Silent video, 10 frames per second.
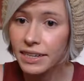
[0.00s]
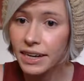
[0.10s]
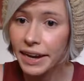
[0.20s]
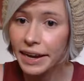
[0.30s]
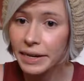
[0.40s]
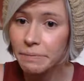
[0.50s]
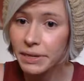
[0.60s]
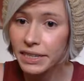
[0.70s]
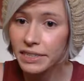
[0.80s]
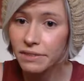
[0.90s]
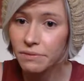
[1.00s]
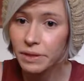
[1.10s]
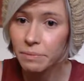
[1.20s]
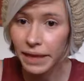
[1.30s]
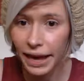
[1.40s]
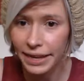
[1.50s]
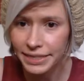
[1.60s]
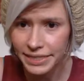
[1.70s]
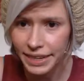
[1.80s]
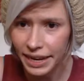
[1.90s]
Enemies from
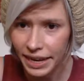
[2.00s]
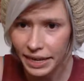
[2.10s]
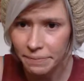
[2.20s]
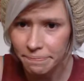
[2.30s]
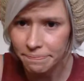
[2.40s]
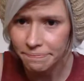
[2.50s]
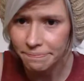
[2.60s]
last time.